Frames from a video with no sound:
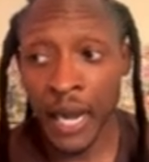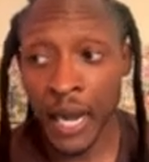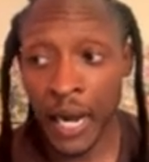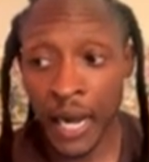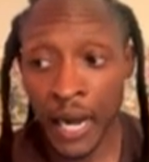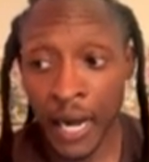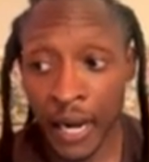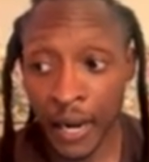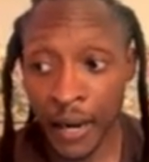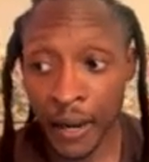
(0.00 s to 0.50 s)

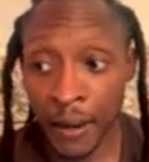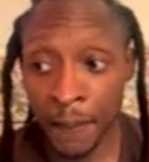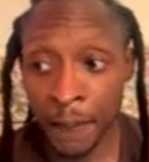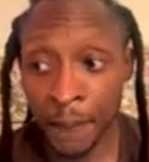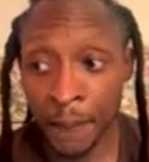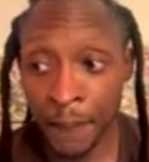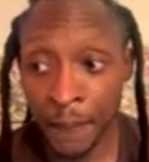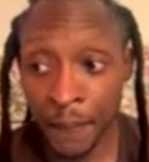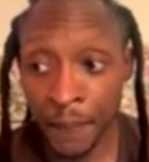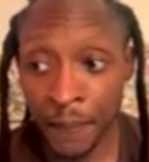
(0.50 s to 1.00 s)

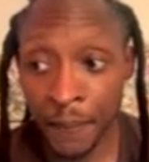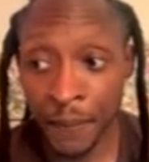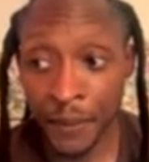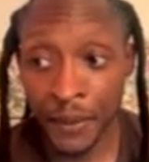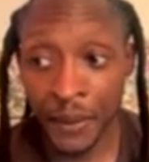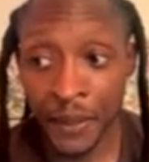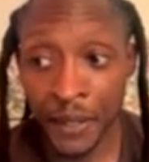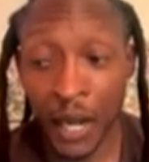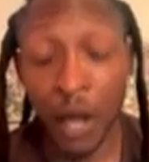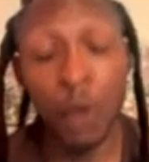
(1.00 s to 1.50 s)
Um,
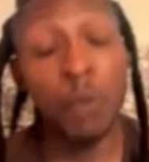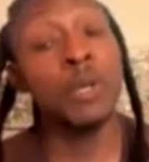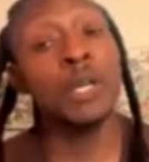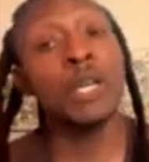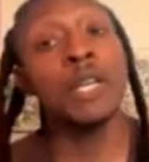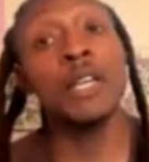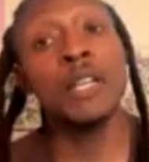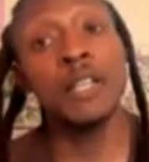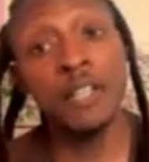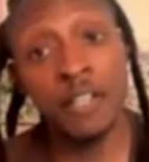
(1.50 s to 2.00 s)
I would
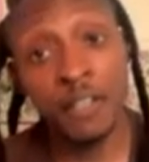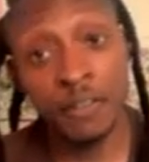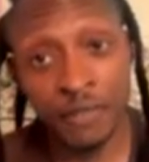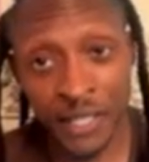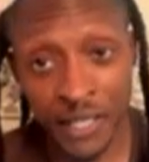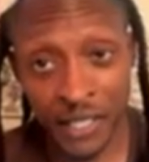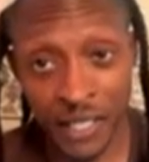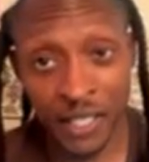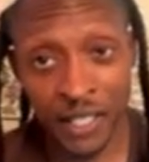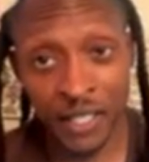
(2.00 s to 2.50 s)
love
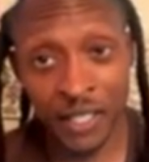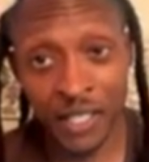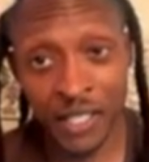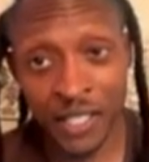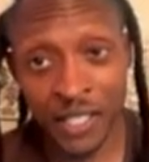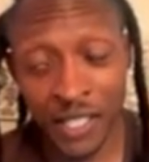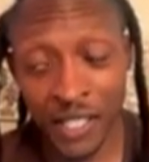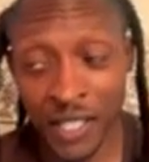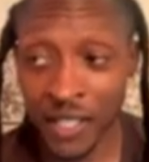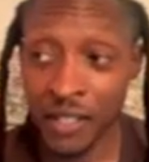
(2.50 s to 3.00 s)
at the end of
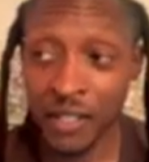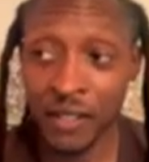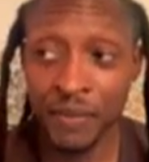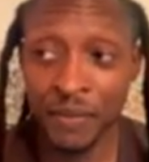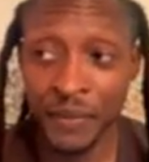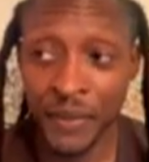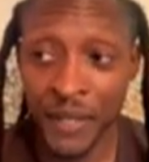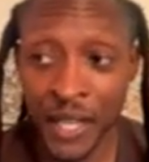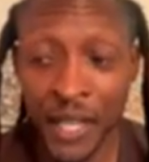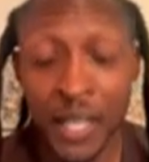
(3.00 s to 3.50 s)
this year
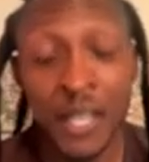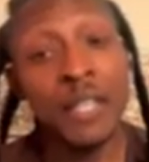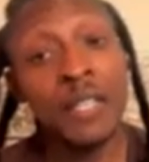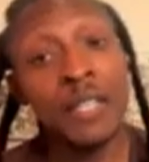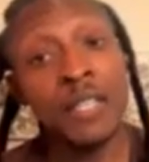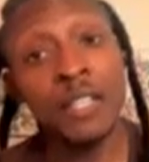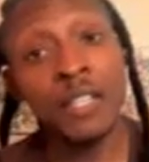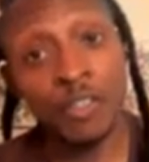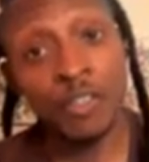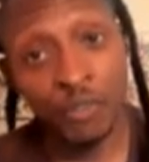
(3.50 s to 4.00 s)

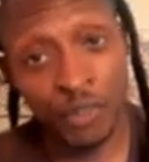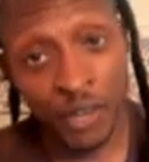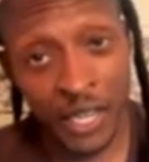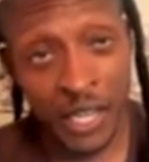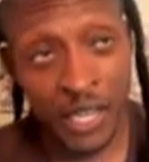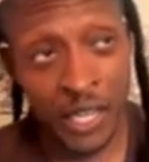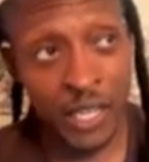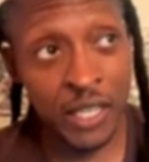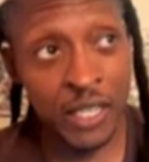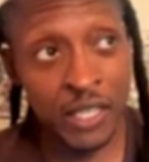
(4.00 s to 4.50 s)
to
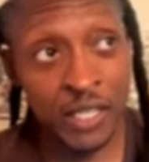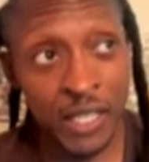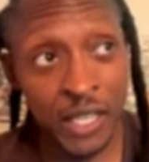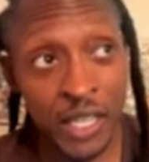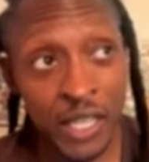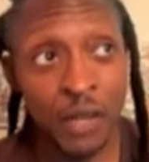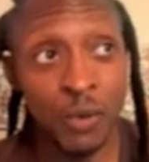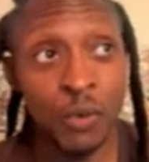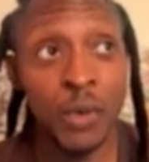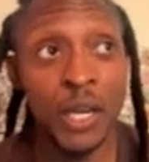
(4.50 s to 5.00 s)
raise
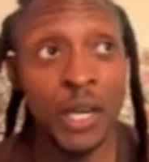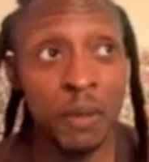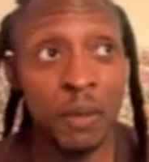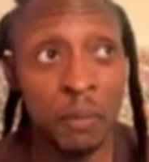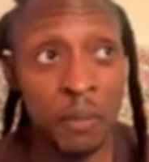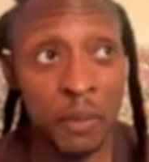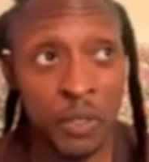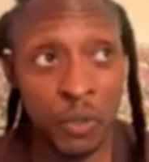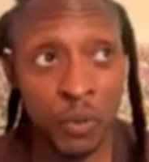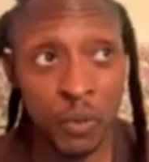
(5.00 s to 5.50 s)
anywhere
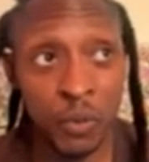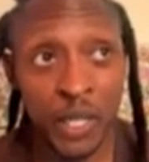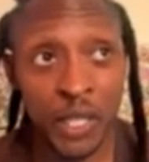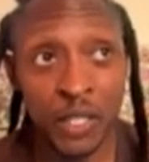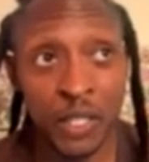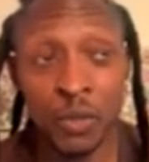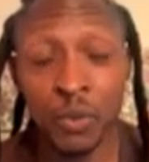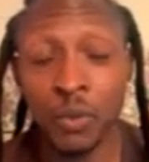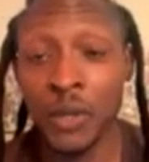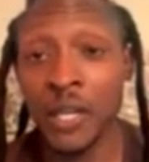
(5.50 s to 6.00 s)
between
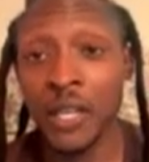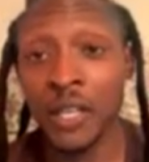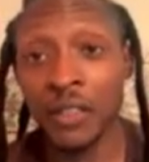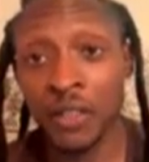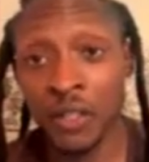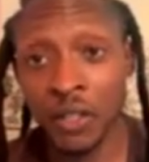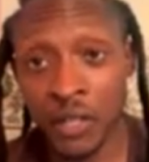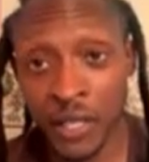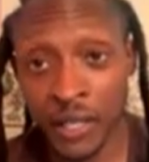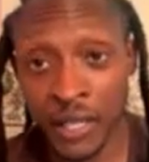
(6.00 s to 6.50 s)
$20,000 and
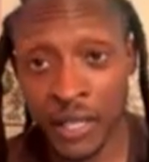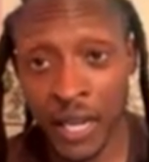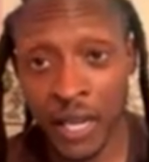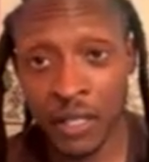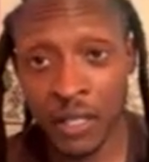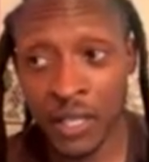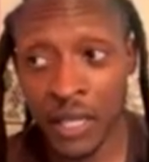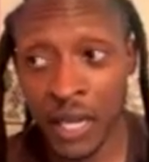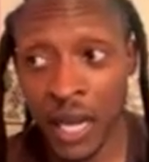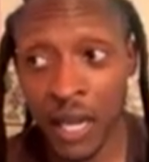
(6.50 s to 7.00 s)

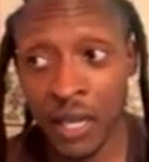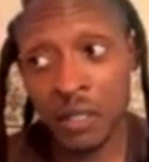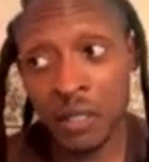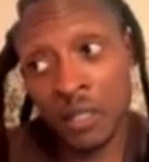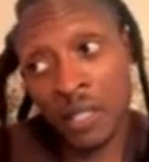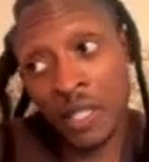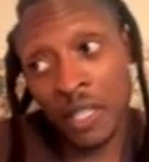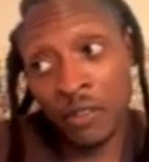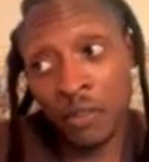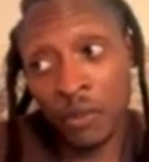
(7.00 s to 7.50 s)
$30,000
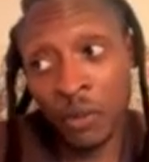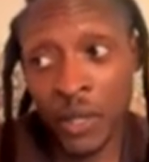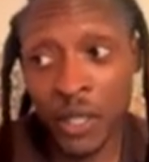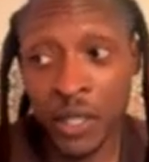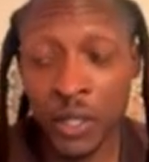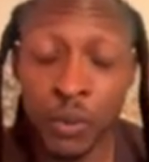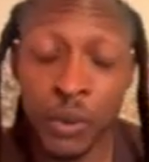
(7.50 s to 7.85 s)
to give away